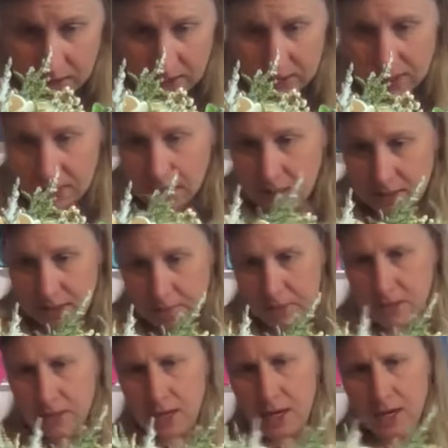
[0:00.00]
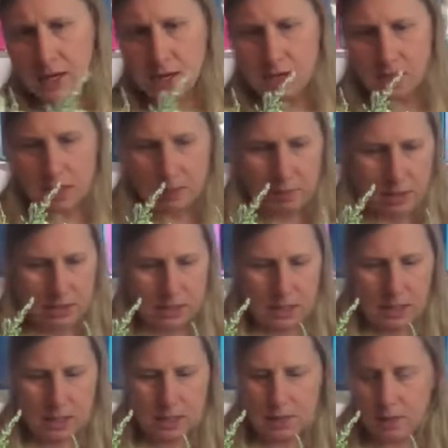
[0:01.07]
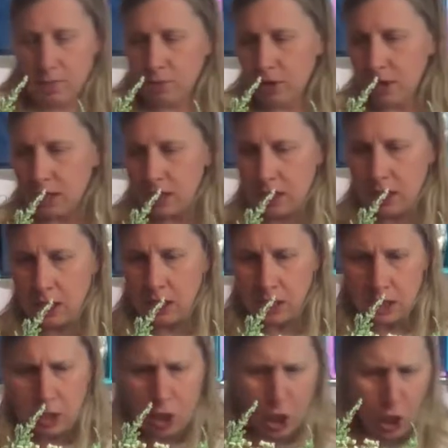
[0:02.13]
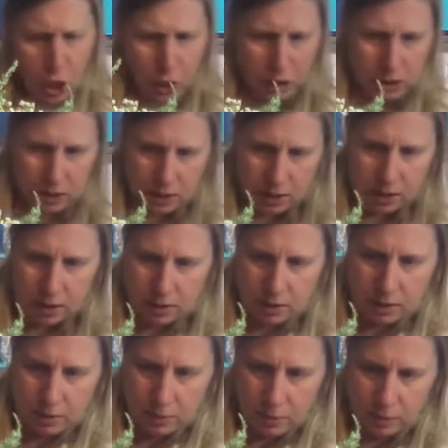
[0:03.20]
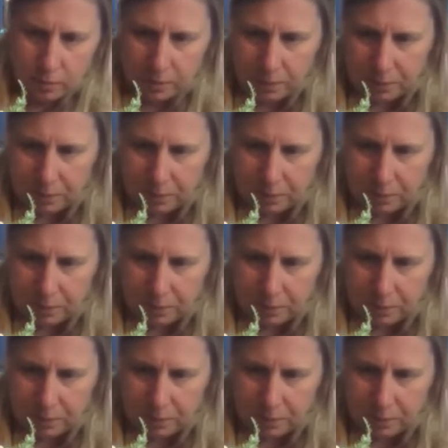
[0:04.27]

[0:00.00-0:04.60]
Sneak some in there. And I'm going to sneak some right in here. Whoop.